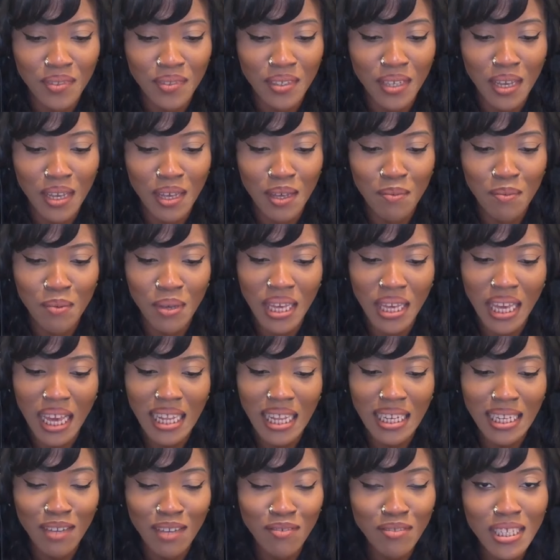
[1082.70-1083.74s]
but yeah,
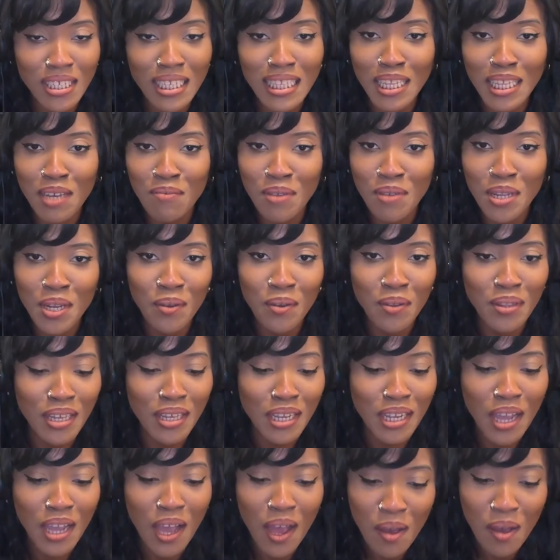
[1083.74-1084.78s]
definitely let me know in the
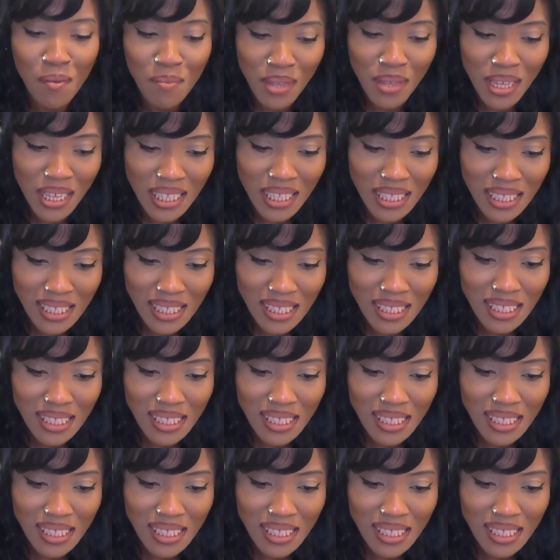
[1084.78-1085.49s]
comments.